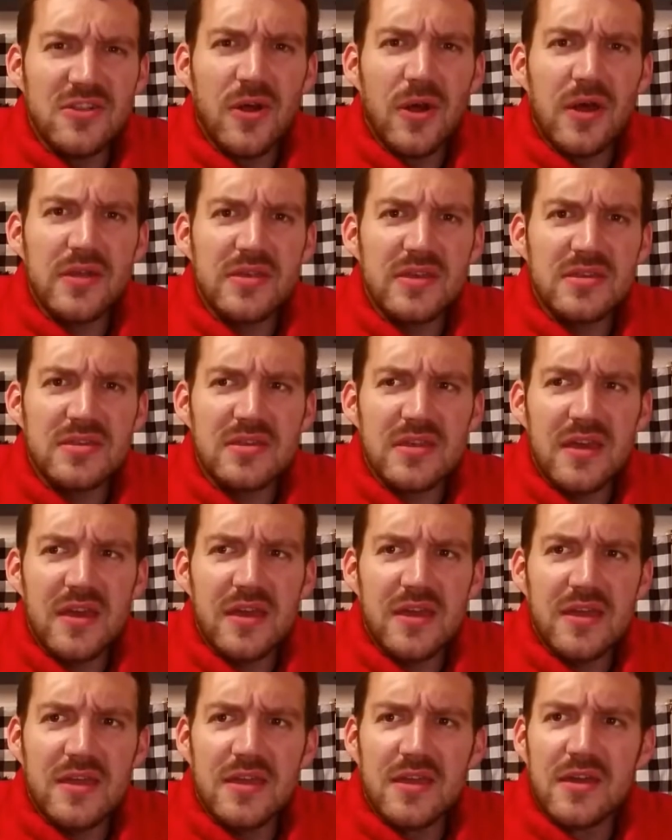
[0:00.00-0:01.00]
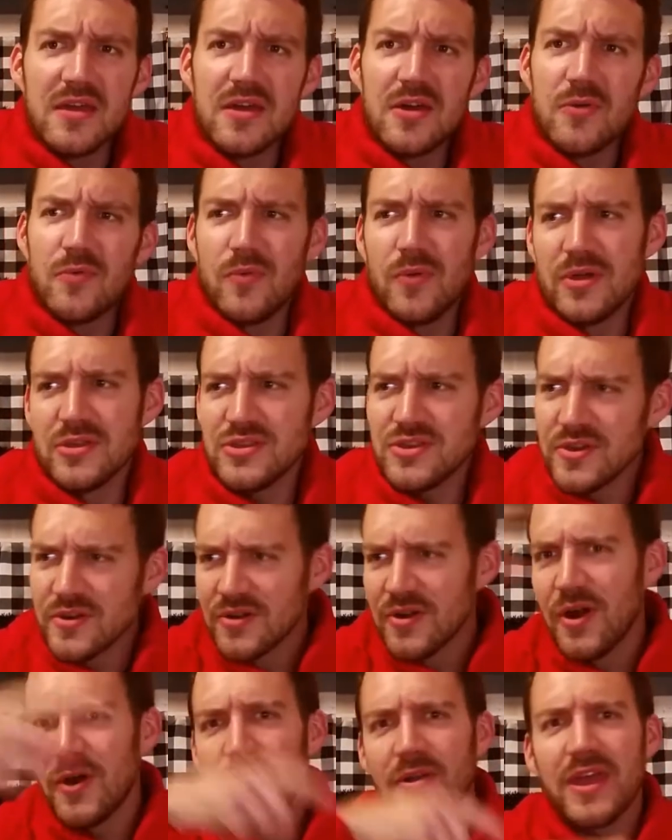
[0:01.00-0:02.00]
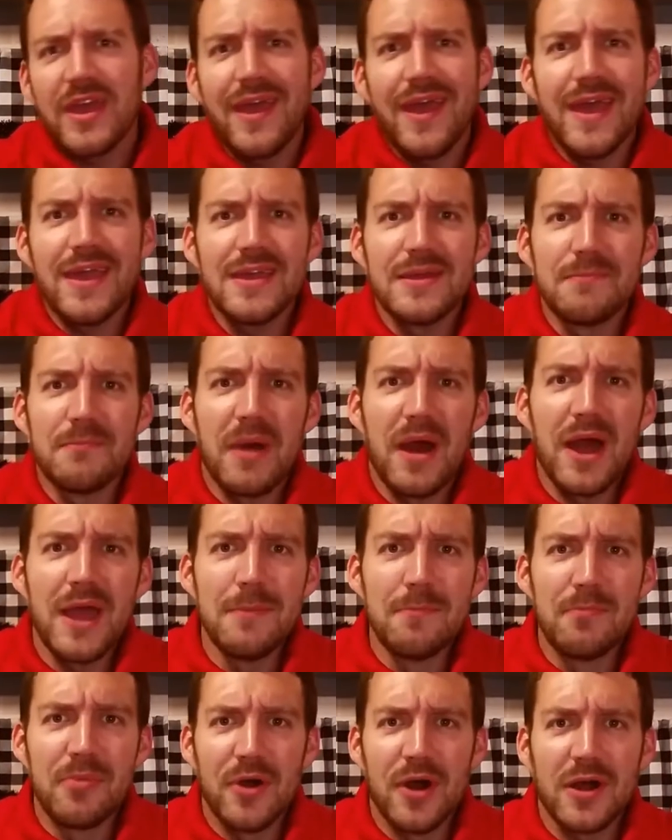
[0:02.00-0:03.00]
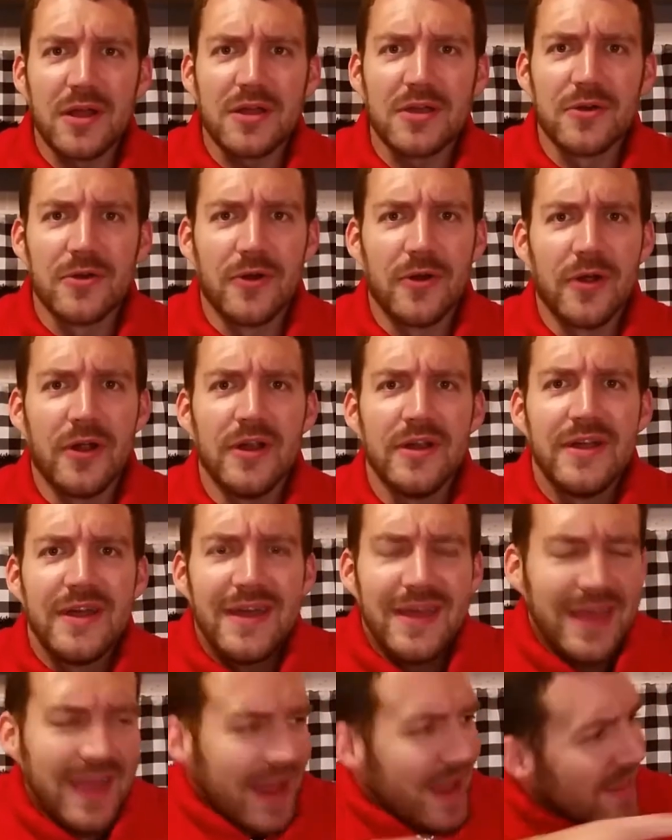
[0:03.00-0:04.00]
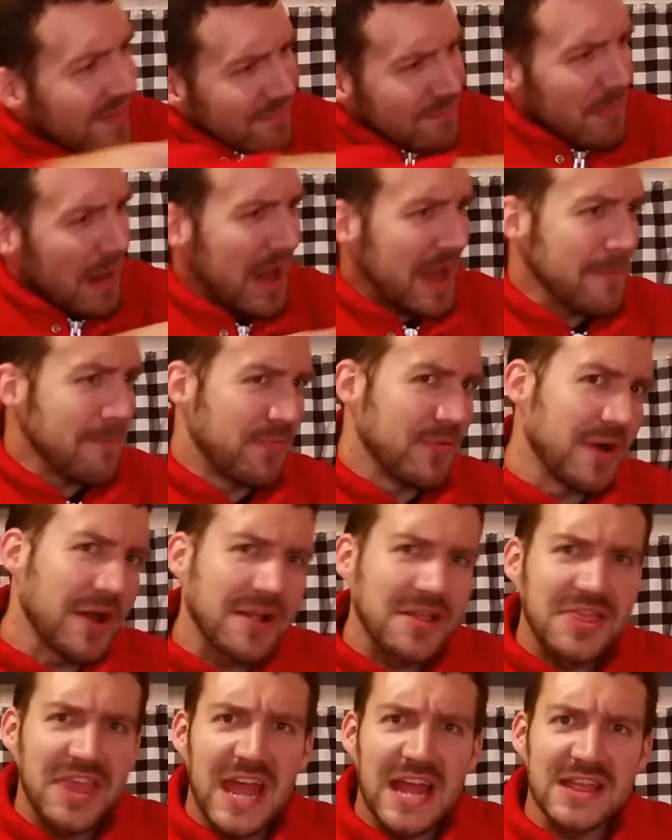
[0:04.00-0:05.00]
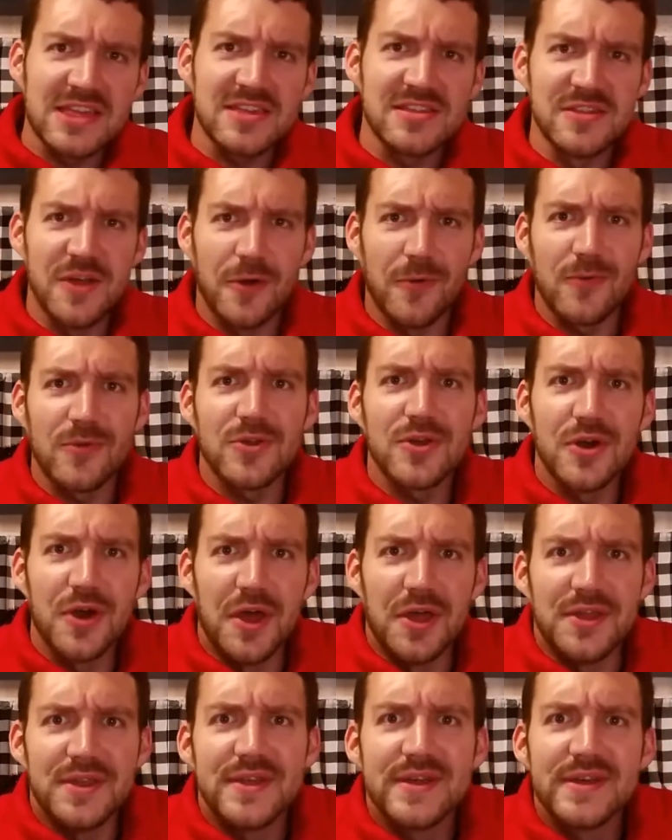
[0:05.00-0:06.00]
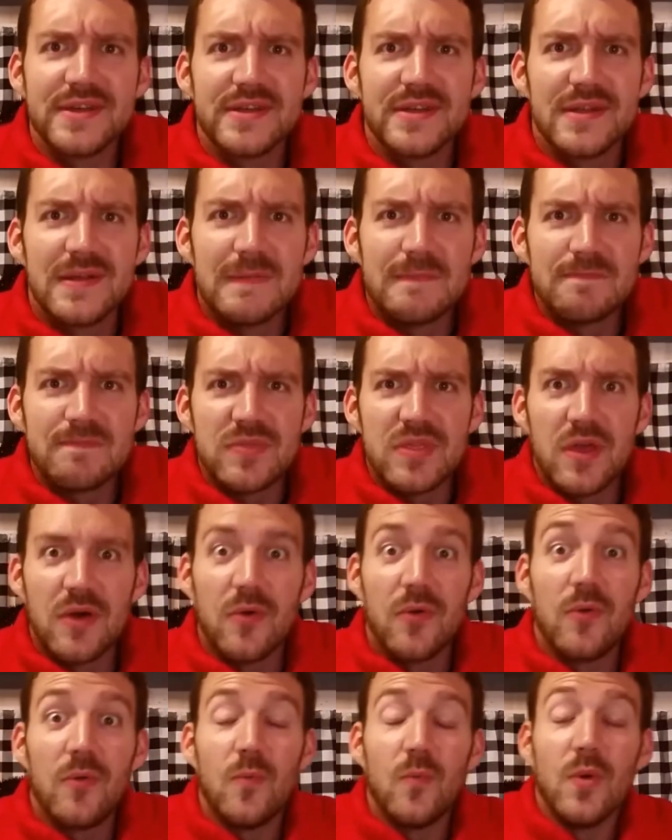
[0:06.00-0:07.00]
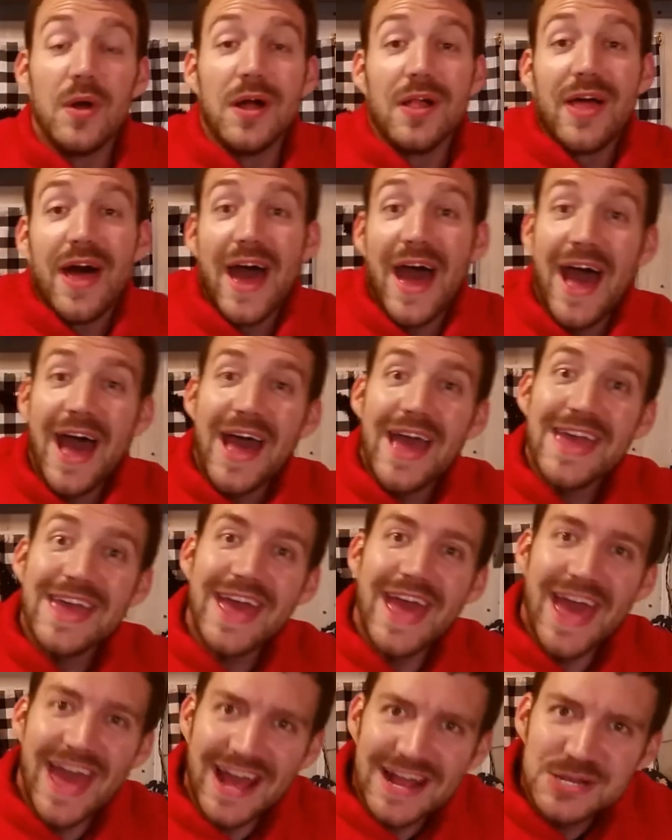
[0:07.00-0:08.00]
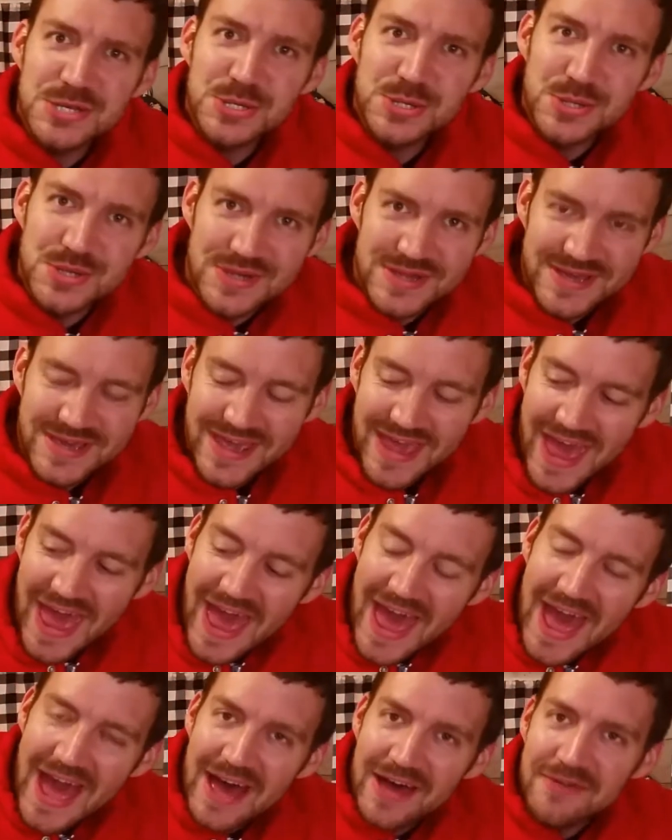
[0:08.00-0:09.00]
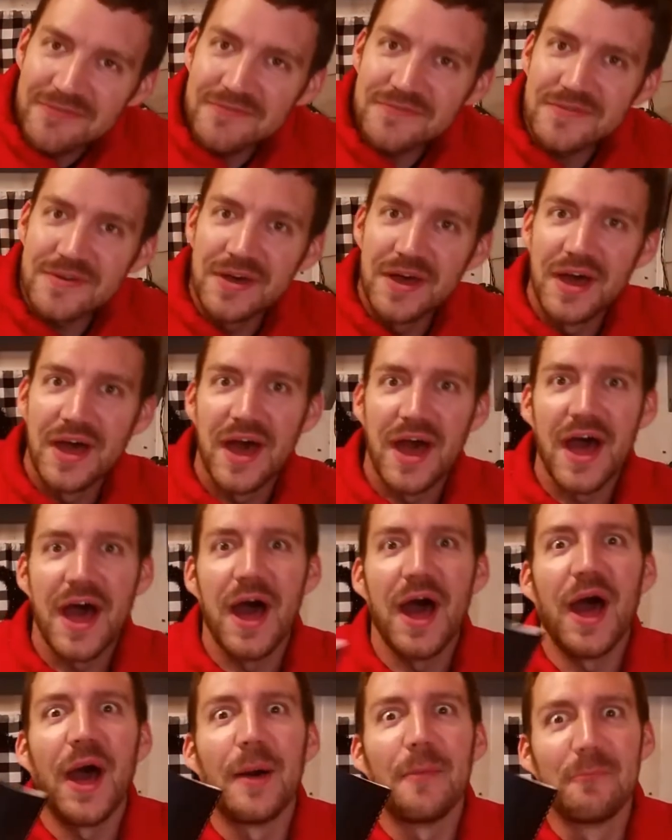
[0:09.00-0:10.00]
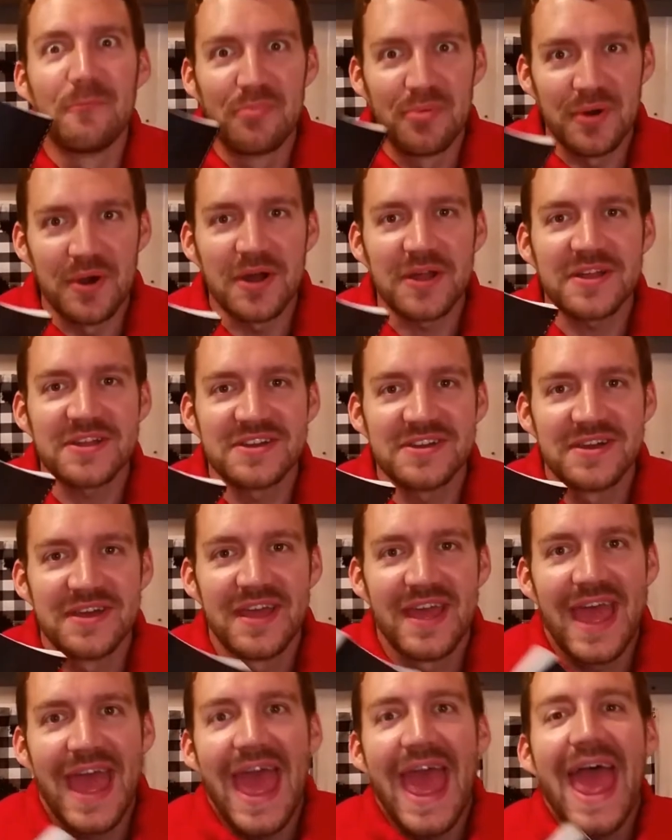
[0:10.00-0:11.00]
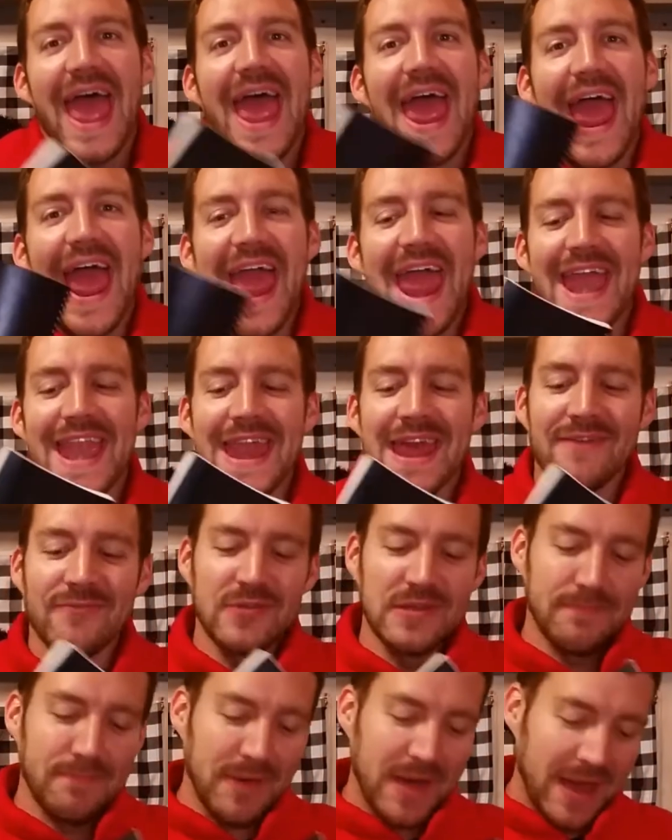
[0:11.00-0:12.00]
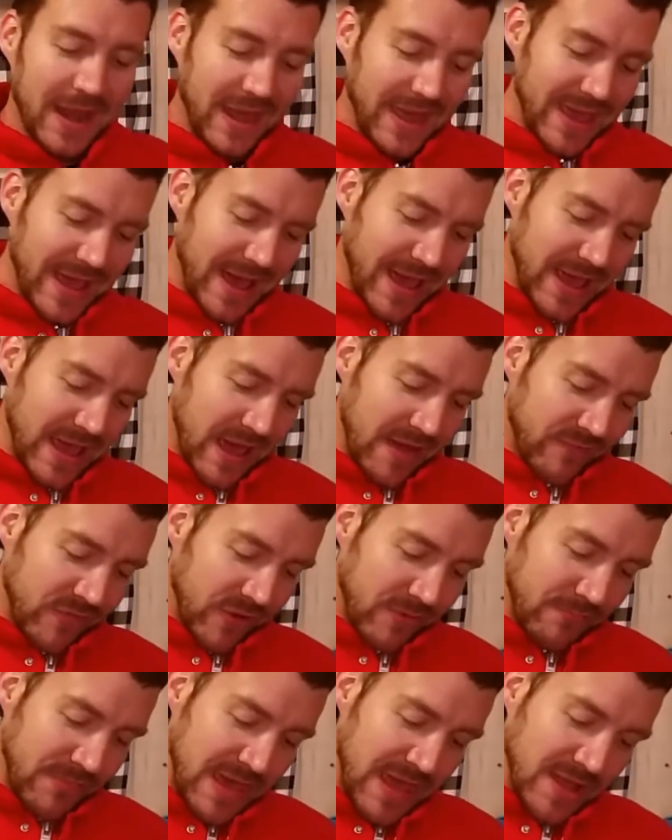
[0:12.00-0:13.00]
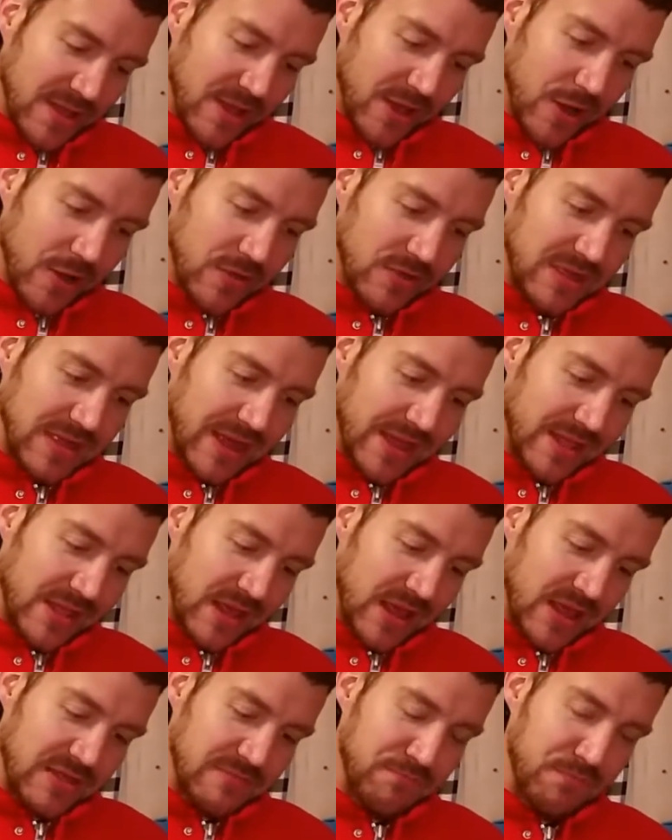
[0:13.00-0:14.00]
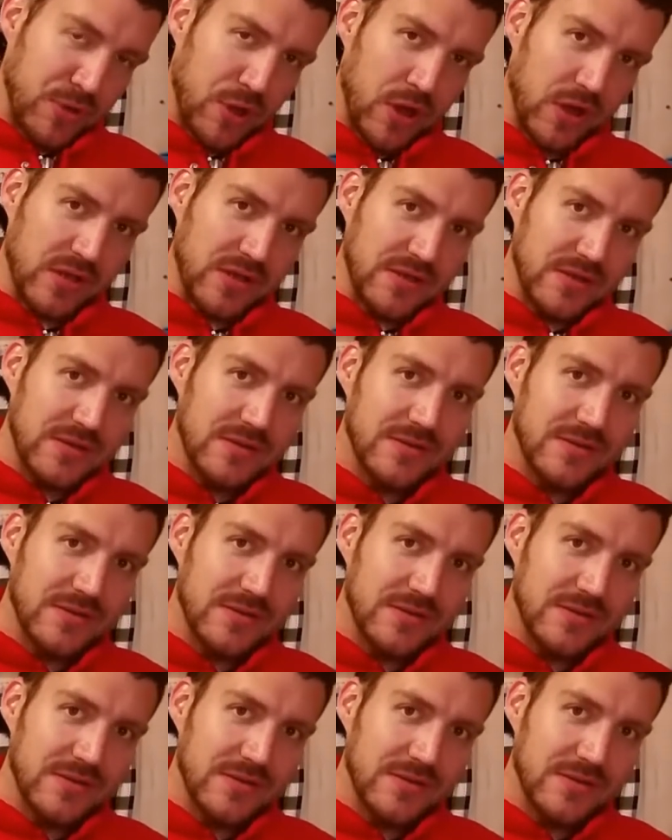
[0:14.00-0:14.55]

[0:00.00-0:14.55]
you know how they say, well, you're okay in my book, or in my book, that's no good. Well, I actually have a book. And everybody I ever meet goes in this book.